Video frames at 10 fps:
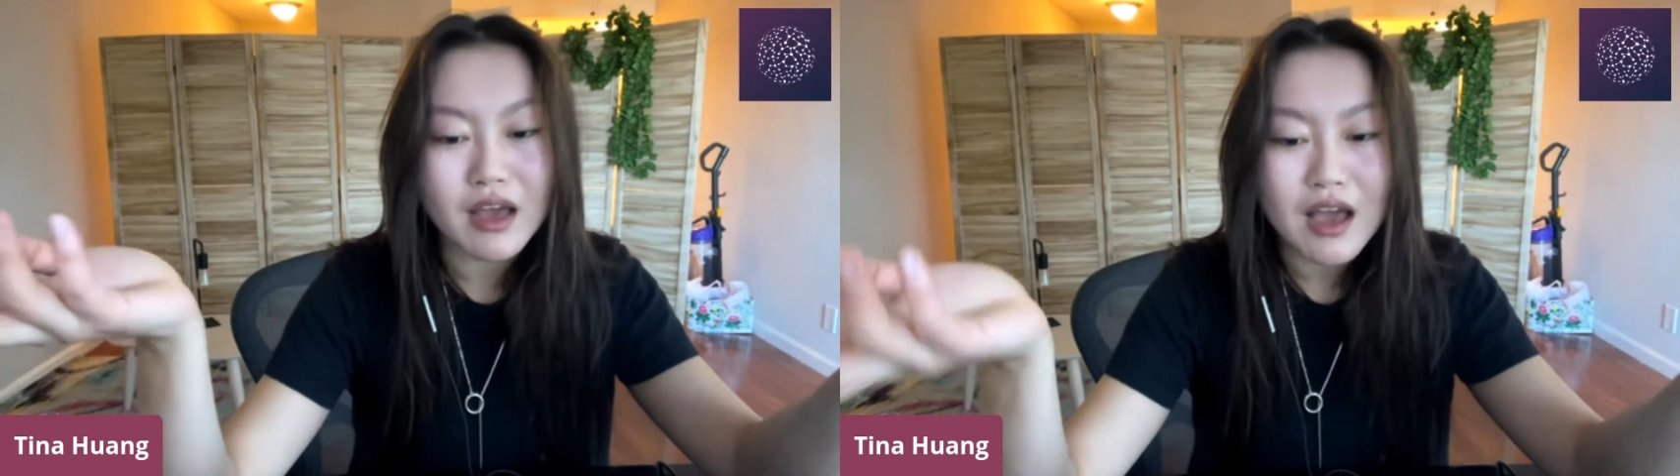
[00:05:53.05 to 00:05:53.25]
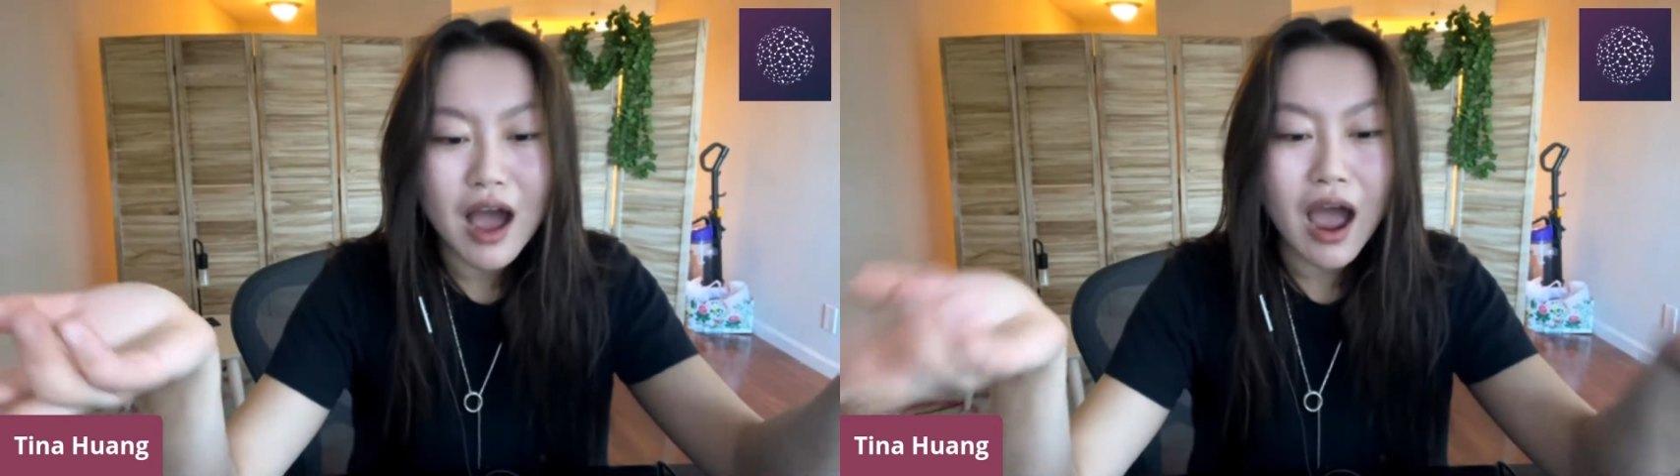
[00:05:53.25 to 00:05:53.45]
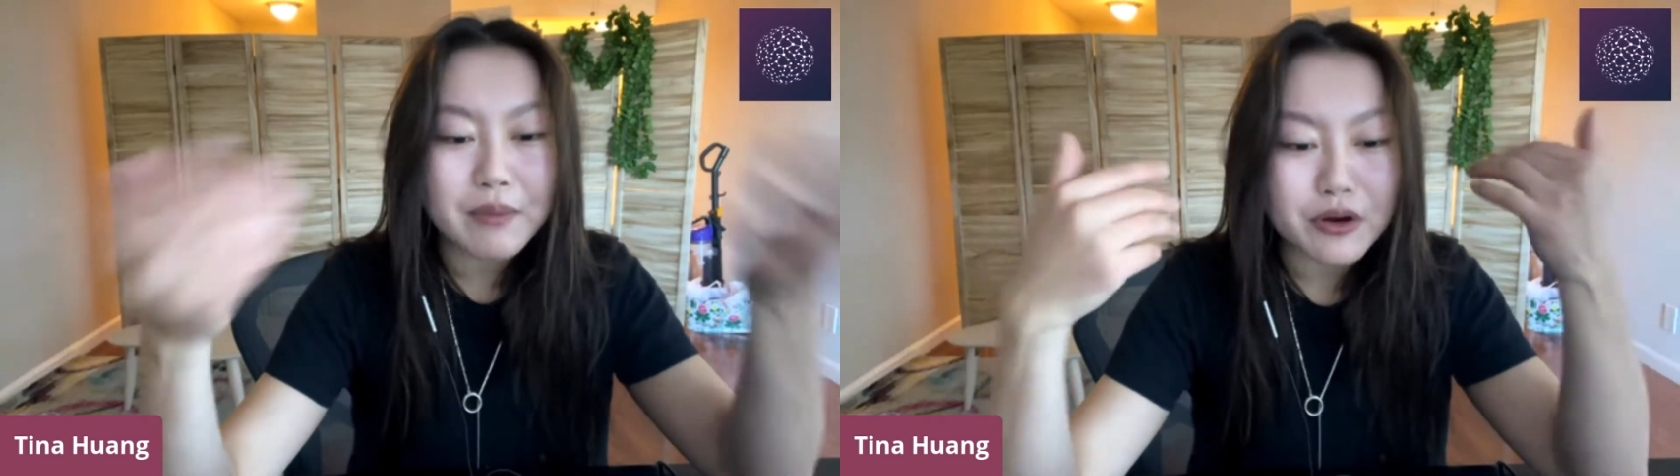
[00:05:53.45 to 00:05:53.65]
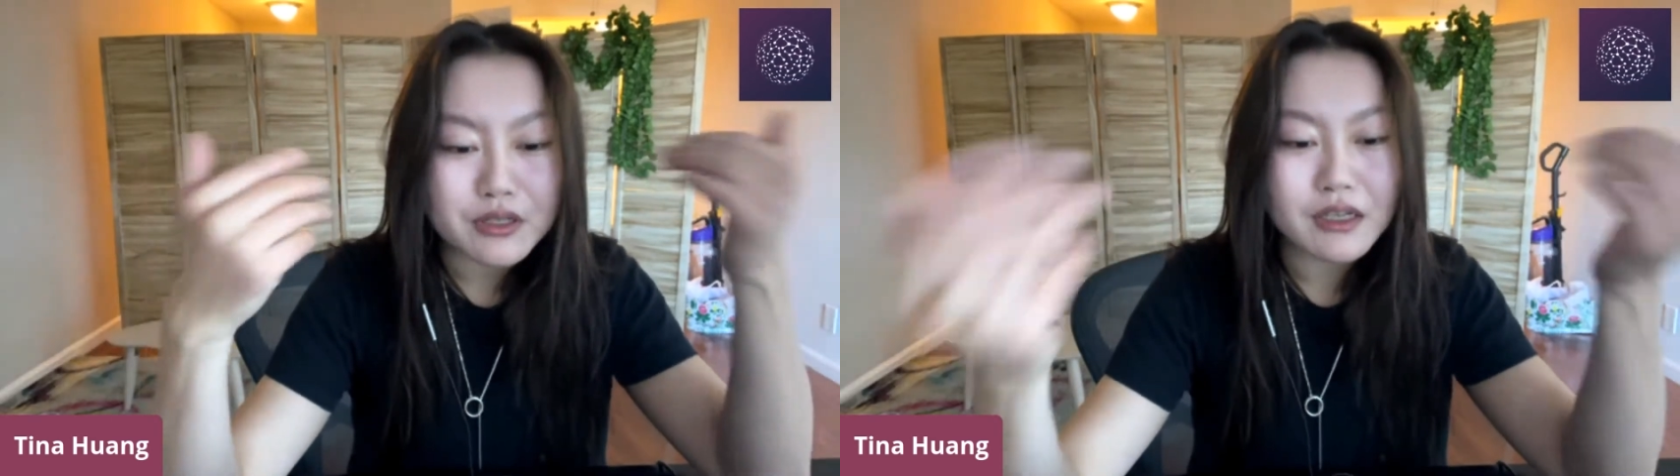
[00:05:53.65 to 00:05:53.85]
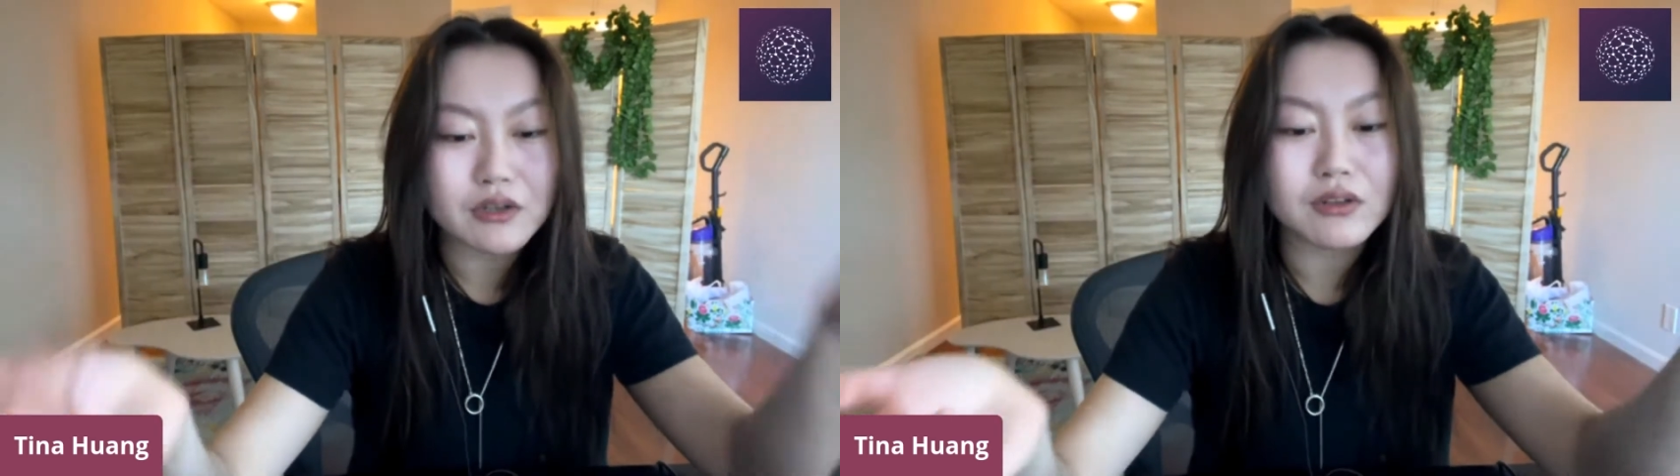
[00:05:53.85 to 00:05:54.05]
I personally
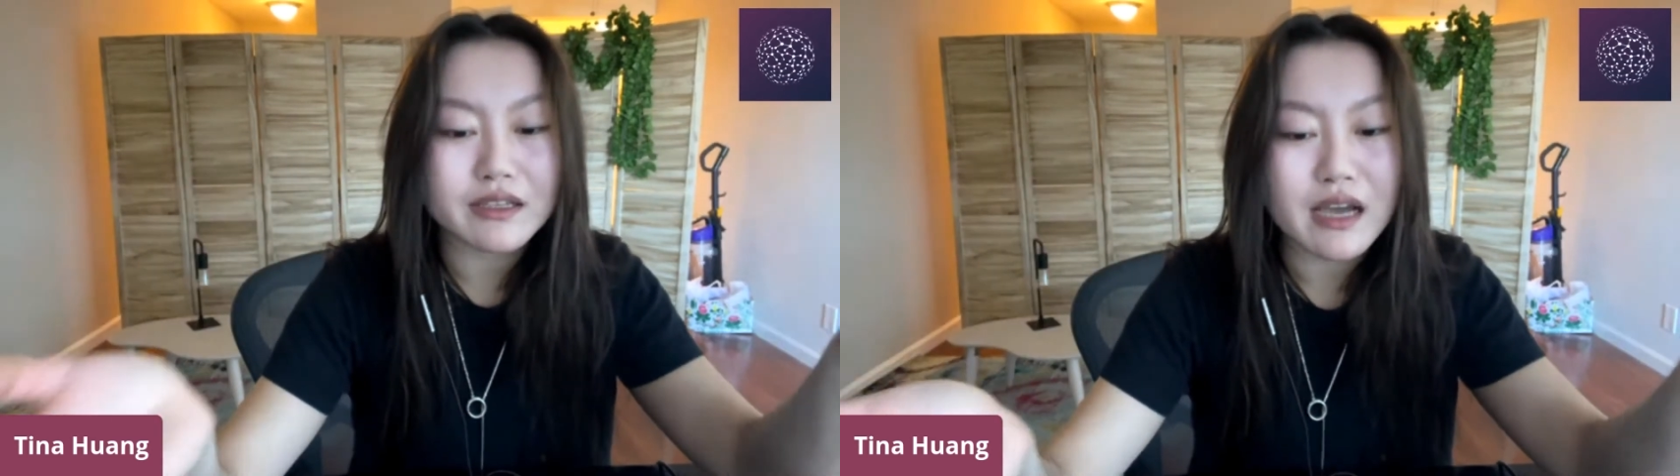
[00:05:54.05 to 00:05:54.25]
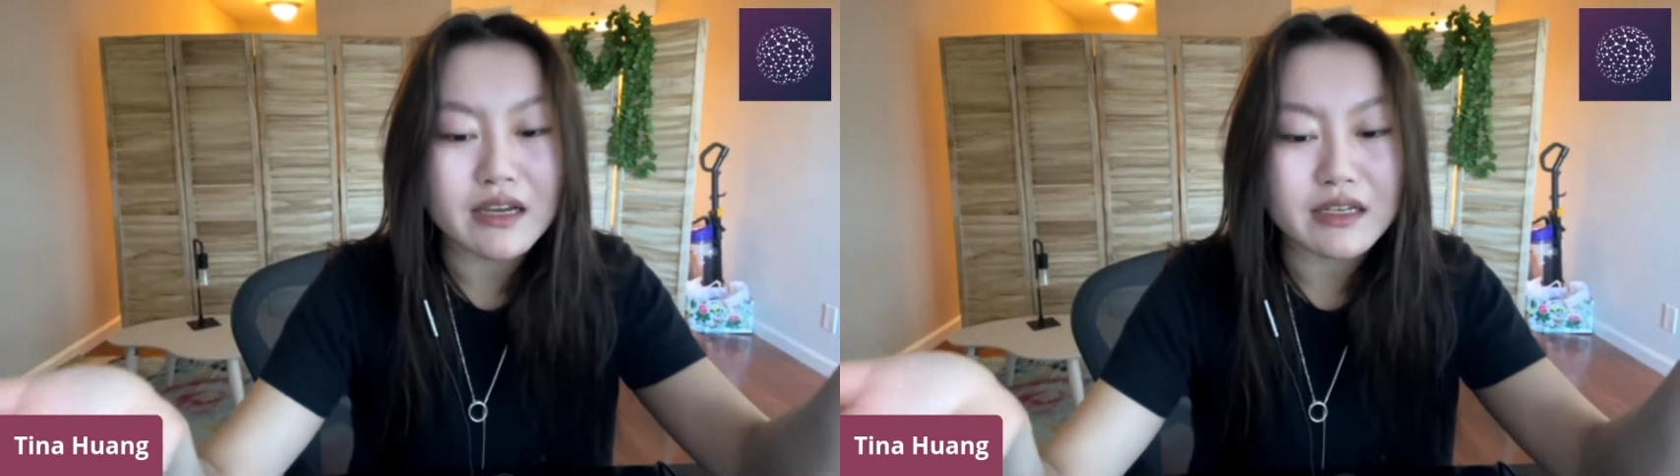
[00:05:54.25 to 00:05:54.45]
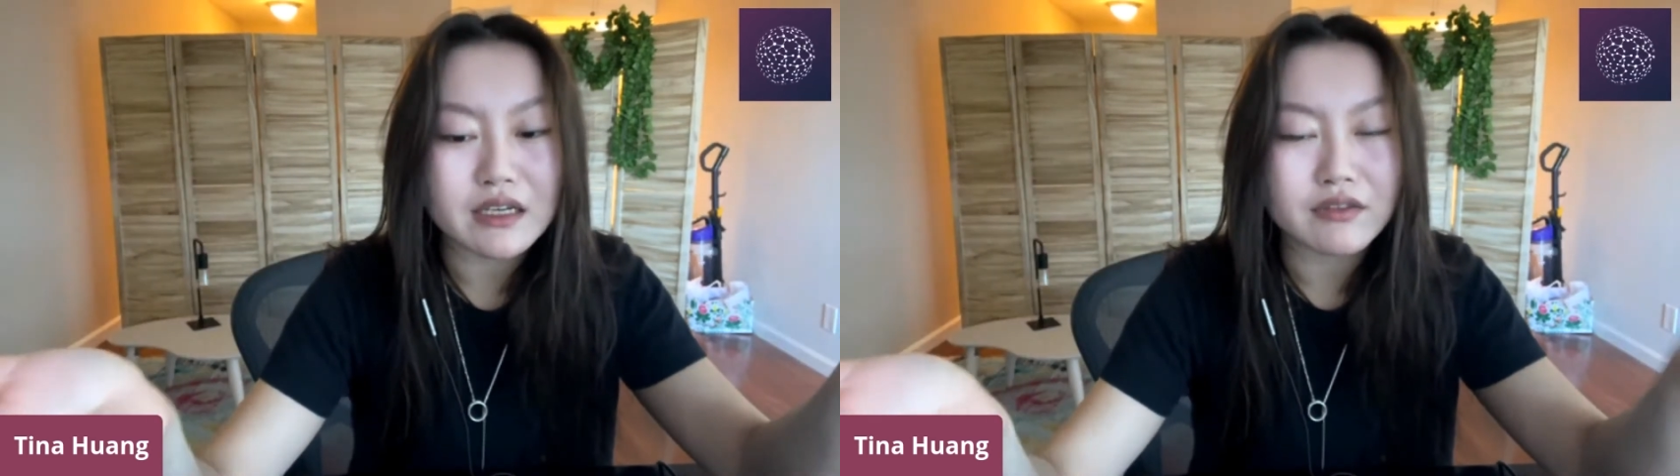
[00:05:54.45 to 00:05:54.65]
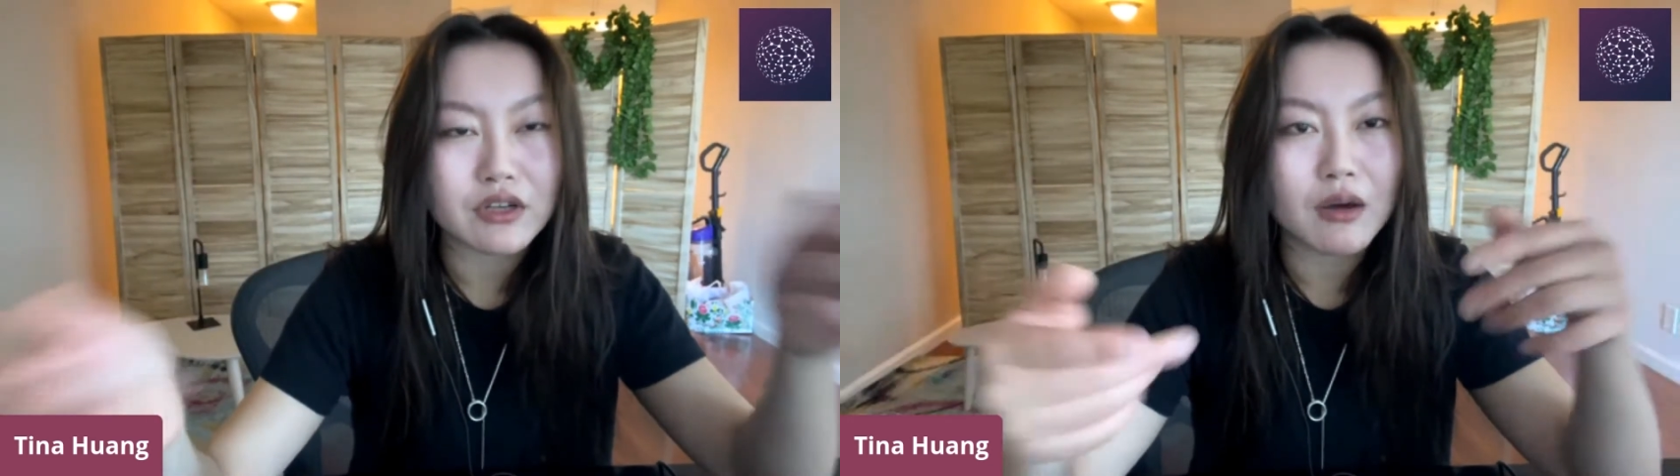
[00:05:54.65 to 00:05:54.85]
don't like the idea of not